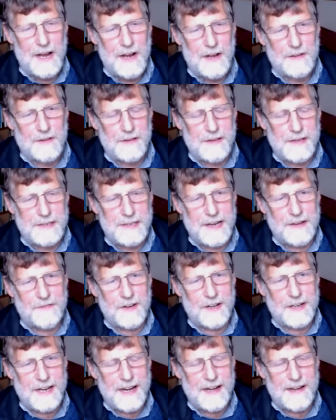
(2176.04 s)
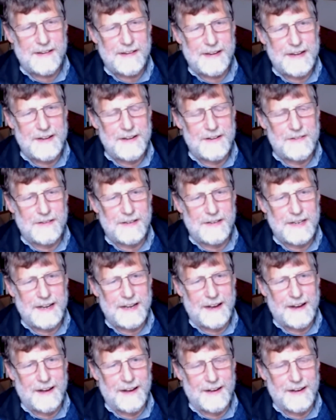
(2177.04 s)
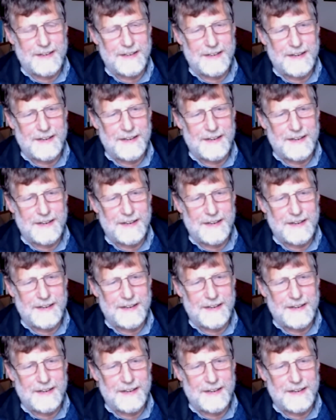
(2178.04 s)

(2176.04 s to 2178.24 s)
The devil gets into the ark